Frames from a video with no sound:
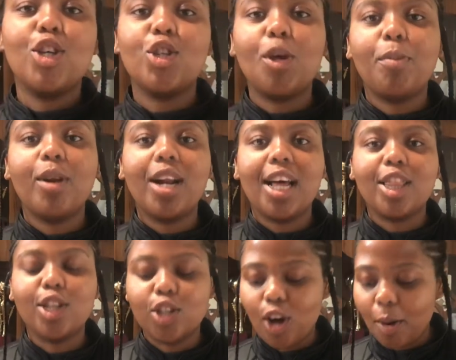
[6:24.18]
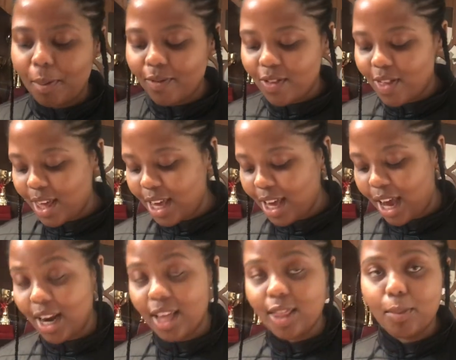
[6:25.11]
So you put it at the top of the thing
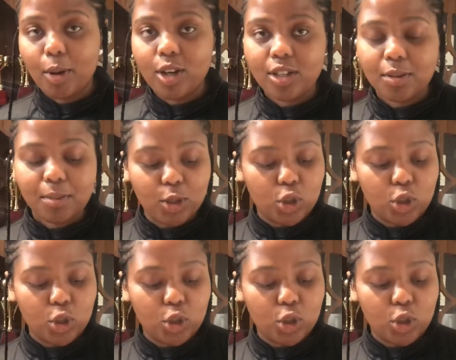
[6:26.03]
and at the bottom,